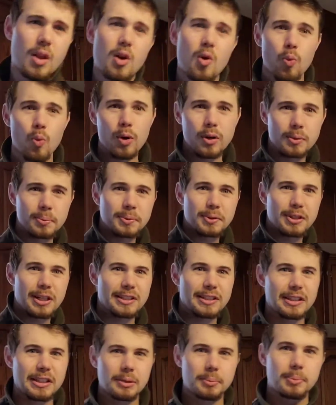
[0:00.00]
Welcome to
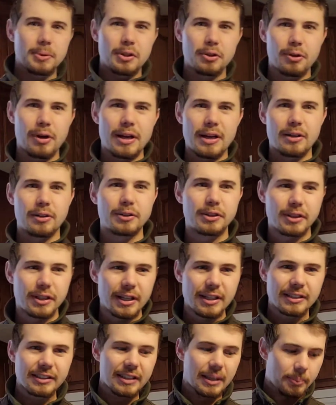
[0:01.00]
Idea Puree. On
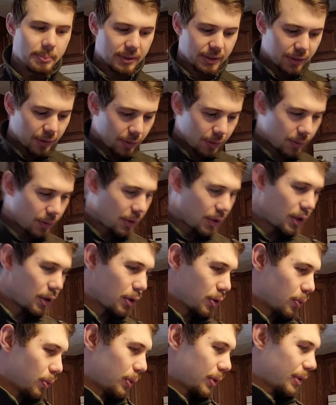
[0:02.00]
today's episode,
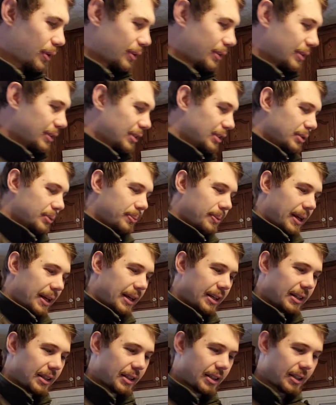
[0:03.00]
we're going to make
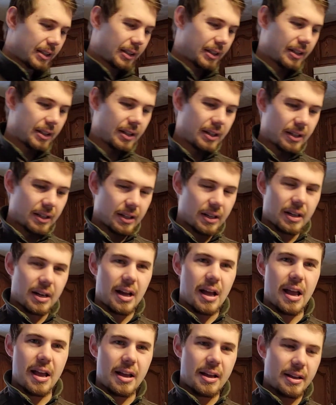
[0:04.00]

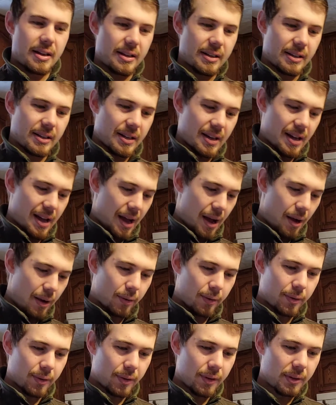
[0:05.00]
a
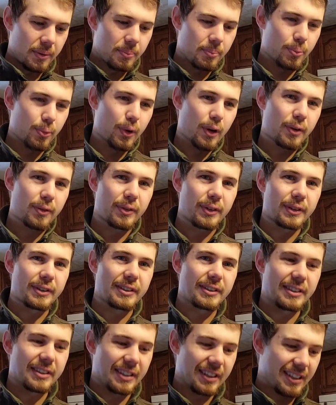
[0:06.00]
healthy
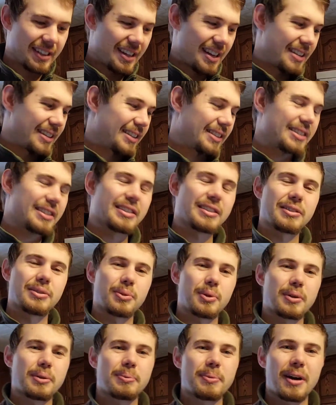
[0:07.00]
breakfast. And this is
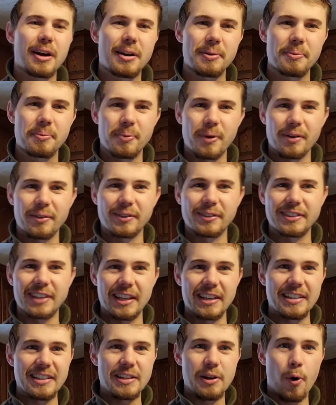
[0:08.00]
one of my breakfasts I
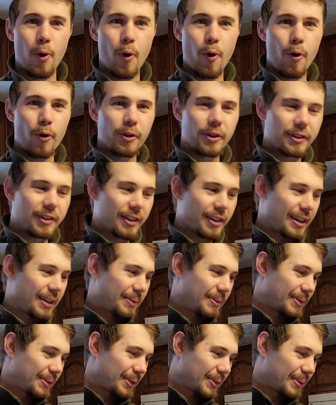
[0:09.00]
eat all the time.
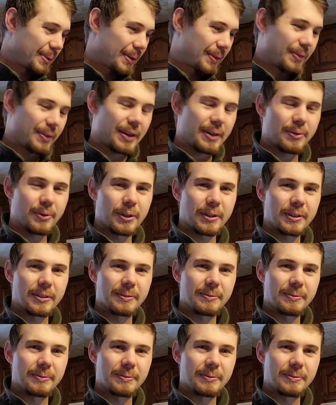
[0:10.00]
It's one of my favorite.